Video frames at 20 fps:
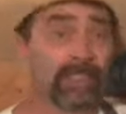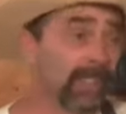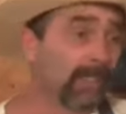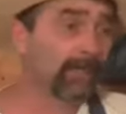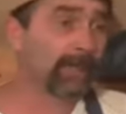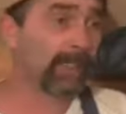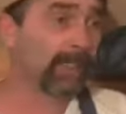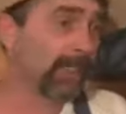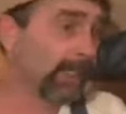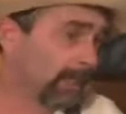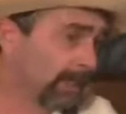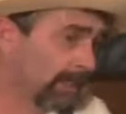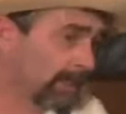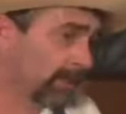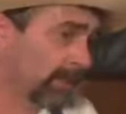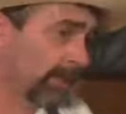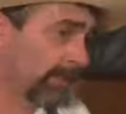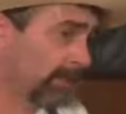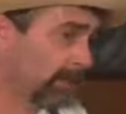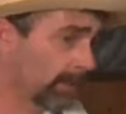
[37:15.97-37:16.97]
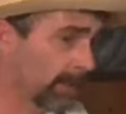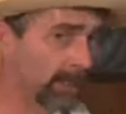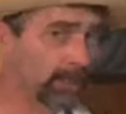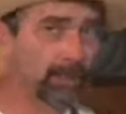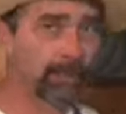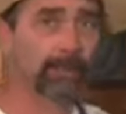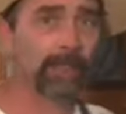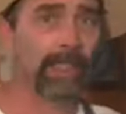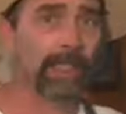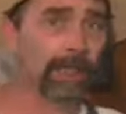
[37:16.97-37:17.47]
70 years of the
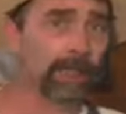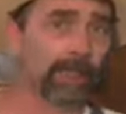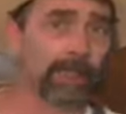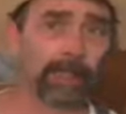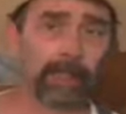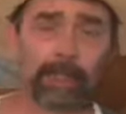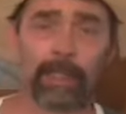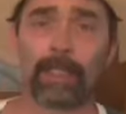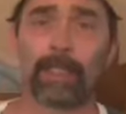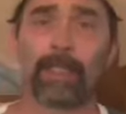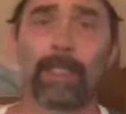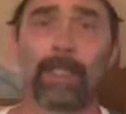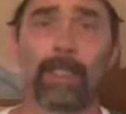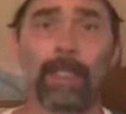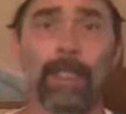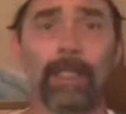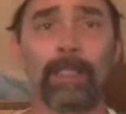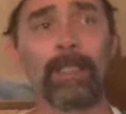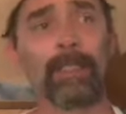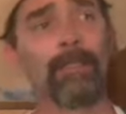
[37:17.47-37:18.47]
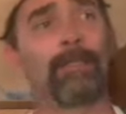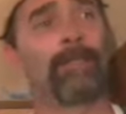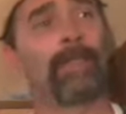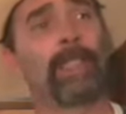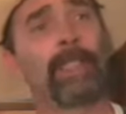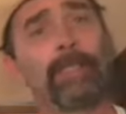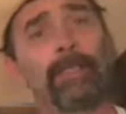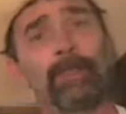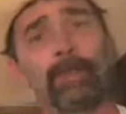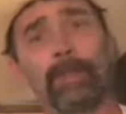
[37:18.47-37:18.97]
restoration of
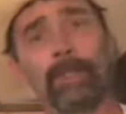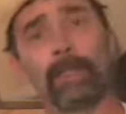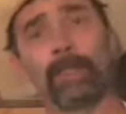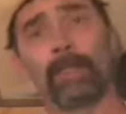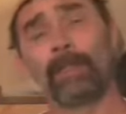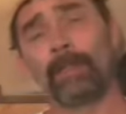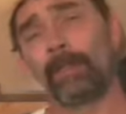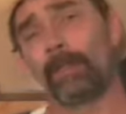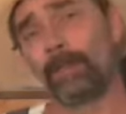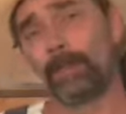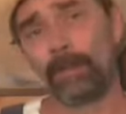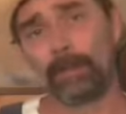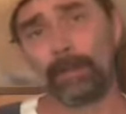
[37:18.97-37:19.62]
Israel.